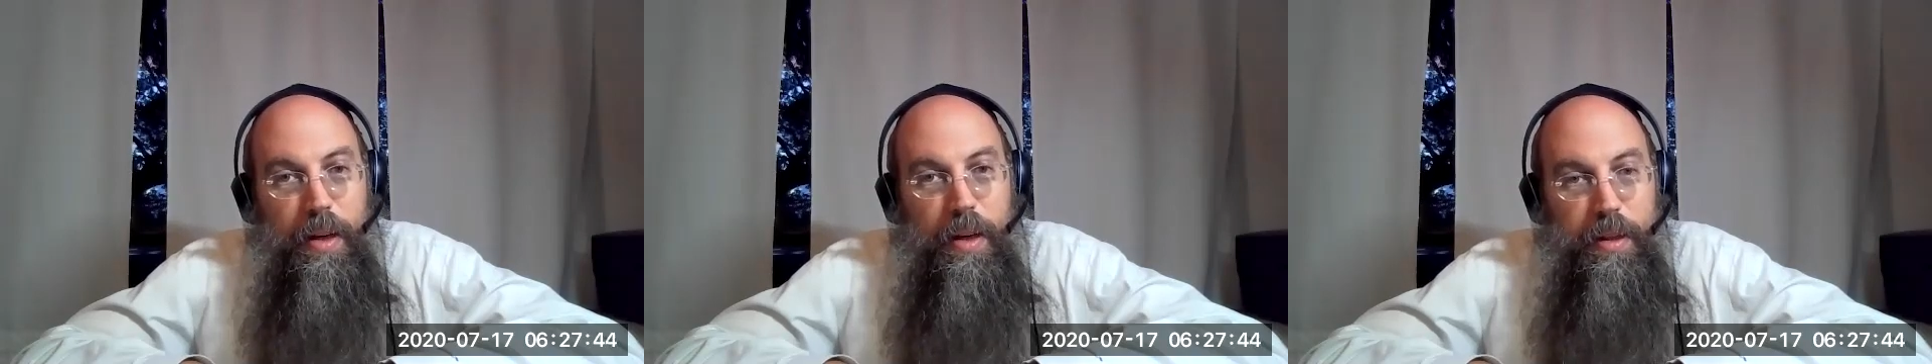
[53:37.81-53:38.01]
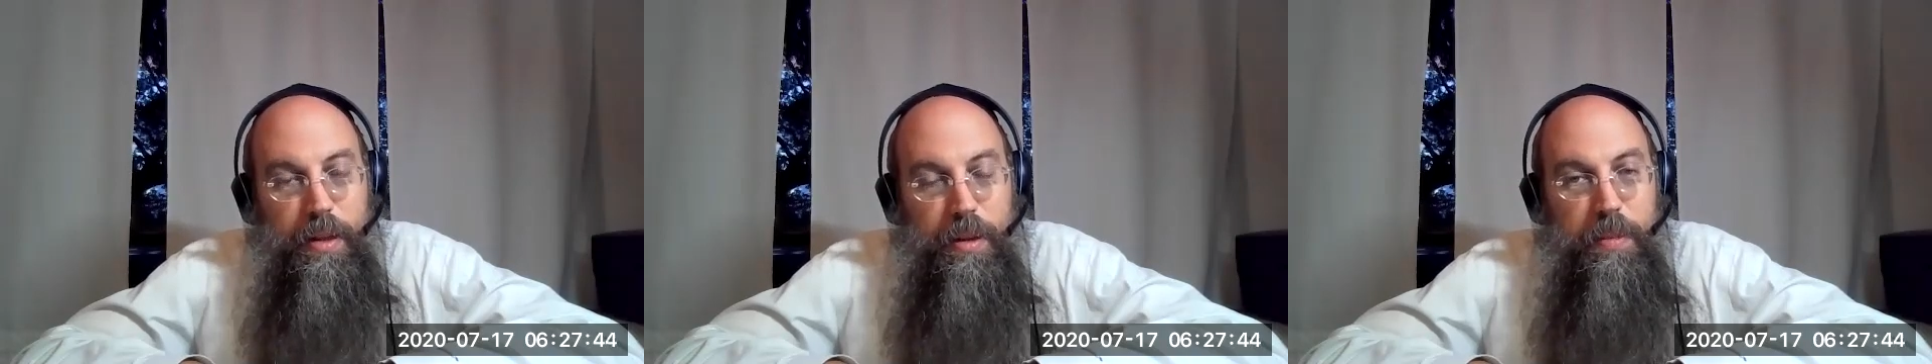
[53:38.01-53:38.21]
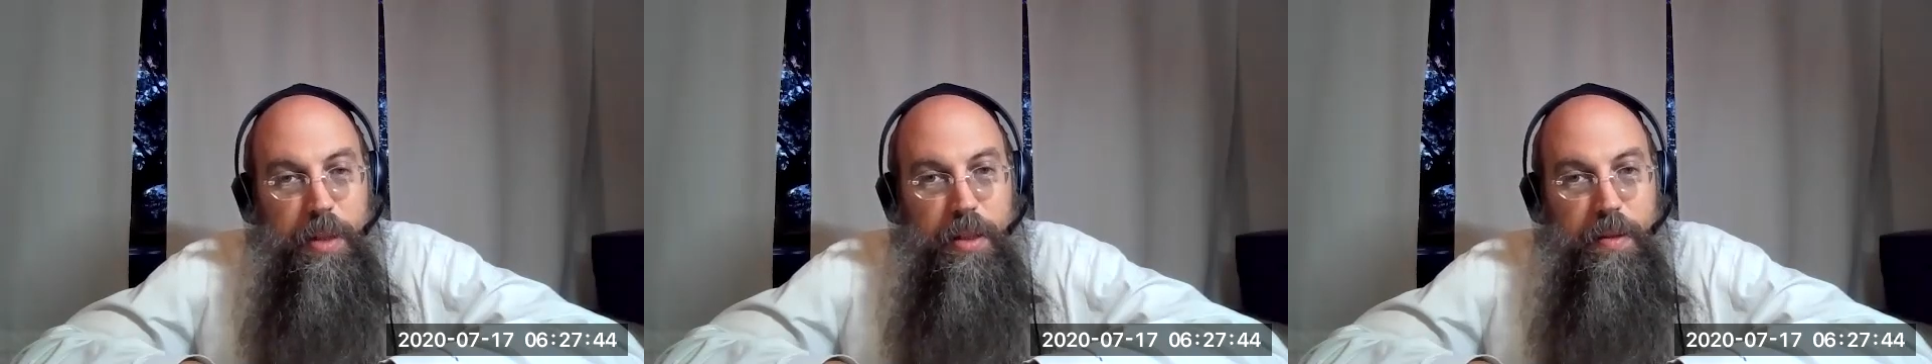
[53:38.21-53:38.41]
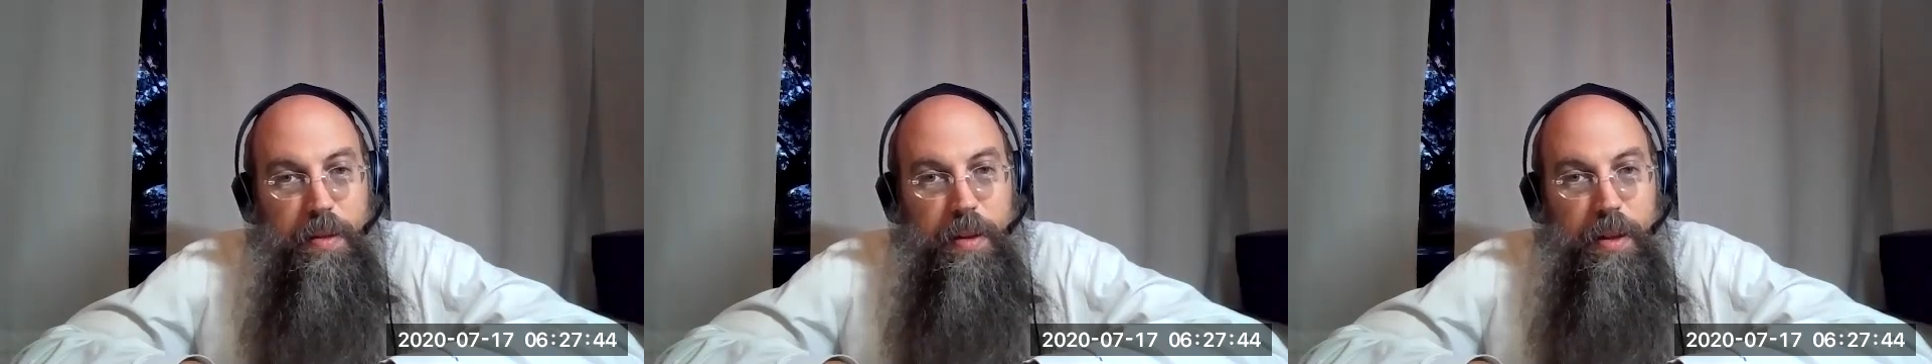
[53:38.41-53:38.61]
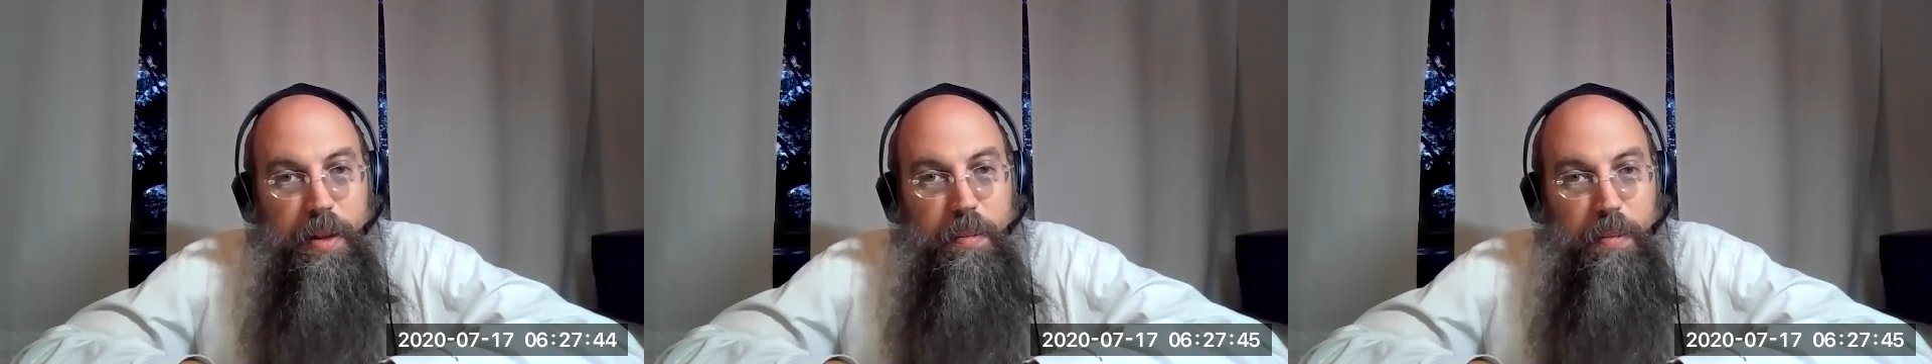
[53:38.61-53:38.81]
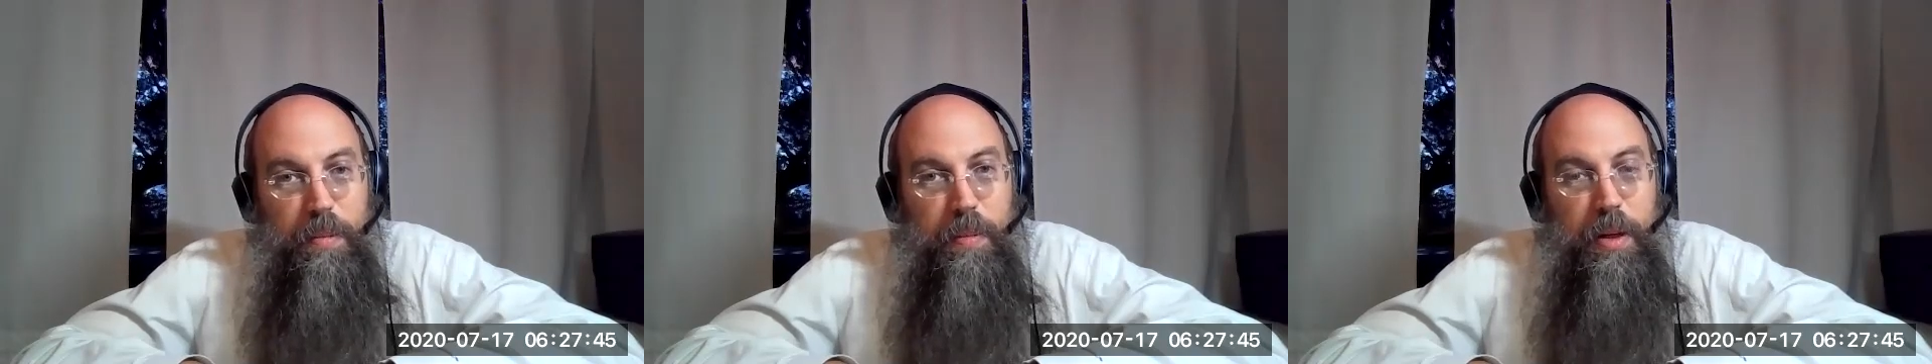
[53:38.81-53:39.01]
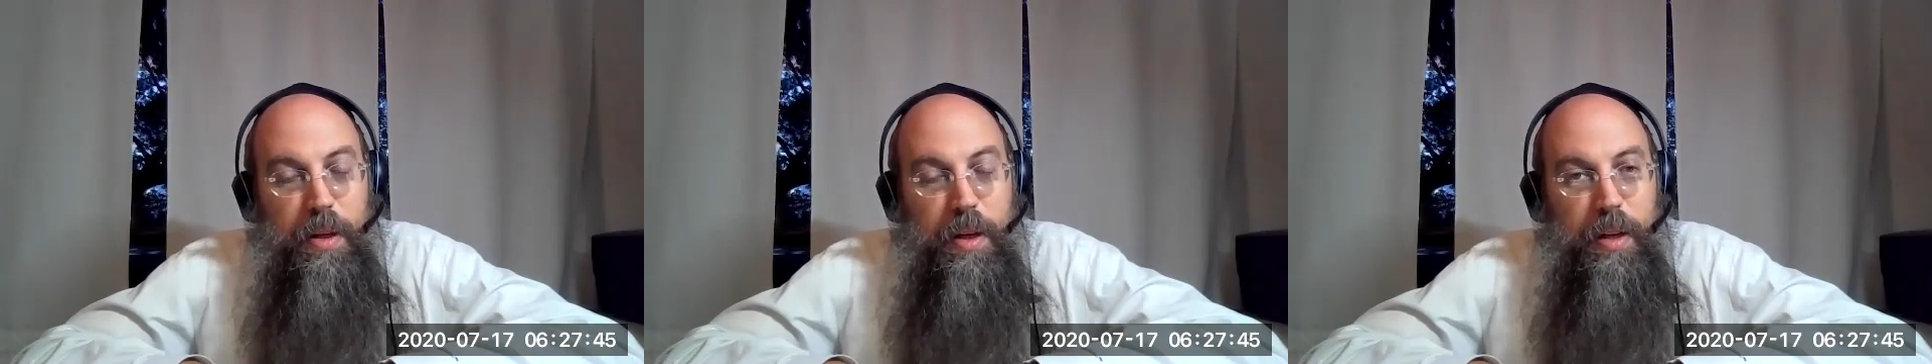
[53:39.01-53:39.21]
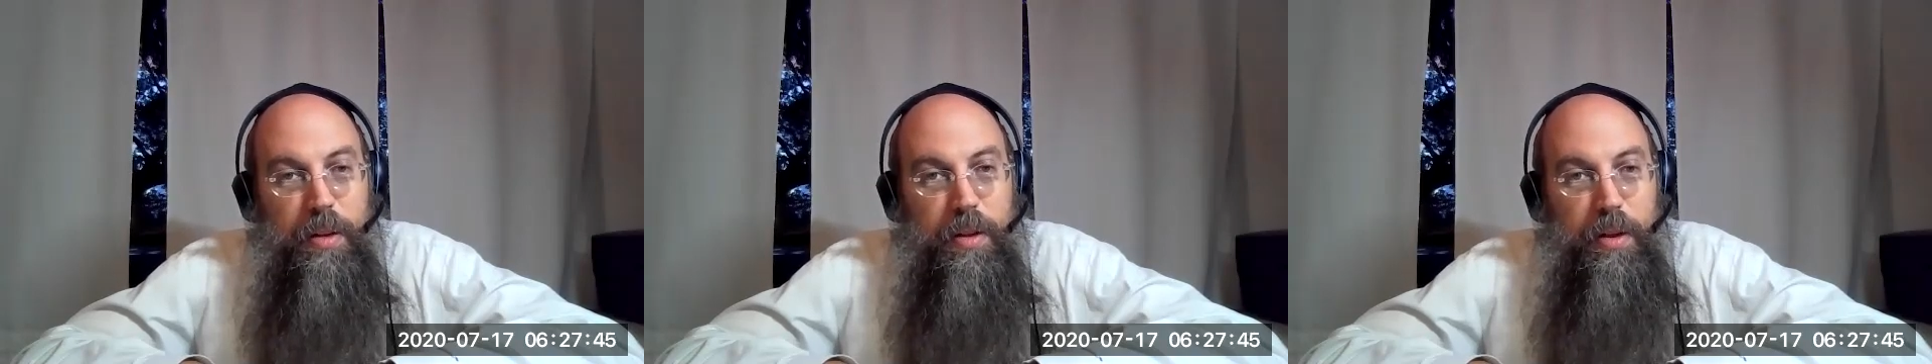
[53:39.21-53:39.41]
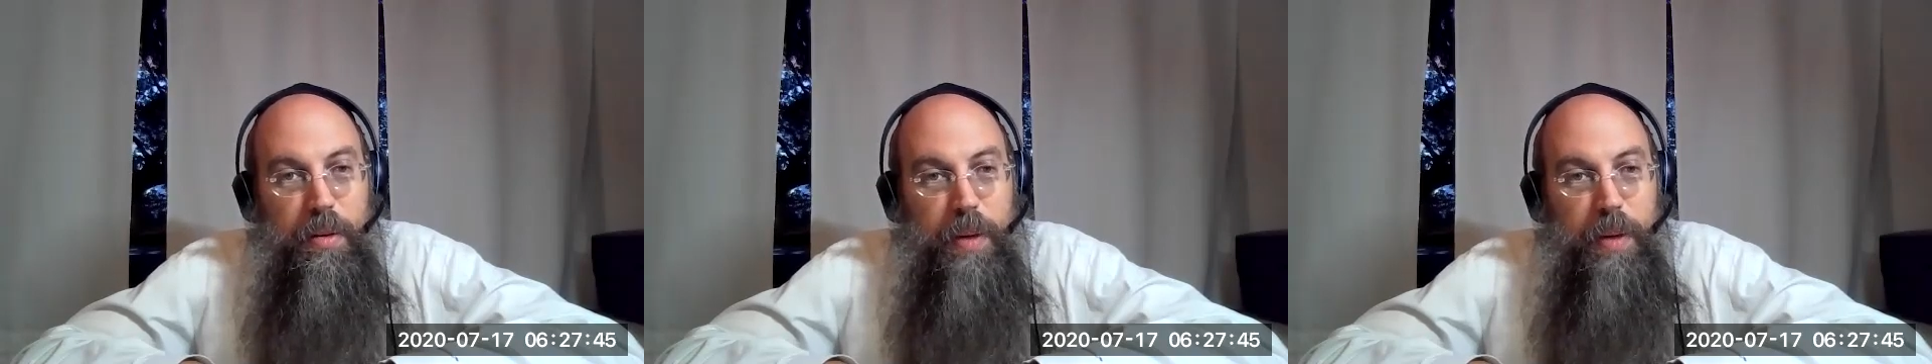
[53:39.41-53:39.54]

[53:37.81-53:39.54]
it's a mitzvah. Maybe you're allowed to